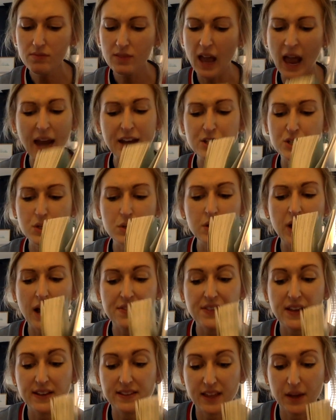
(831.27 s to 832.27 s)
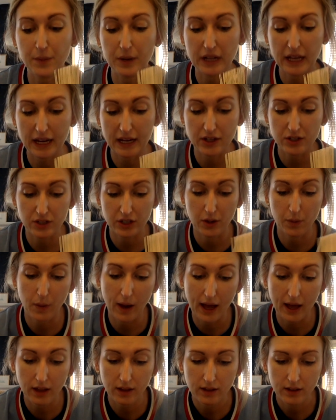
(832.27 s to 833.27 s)
I do not think they would handle it
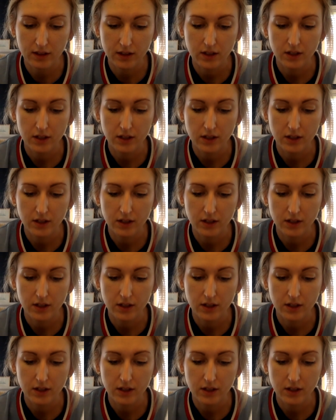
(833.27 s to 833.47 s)
well."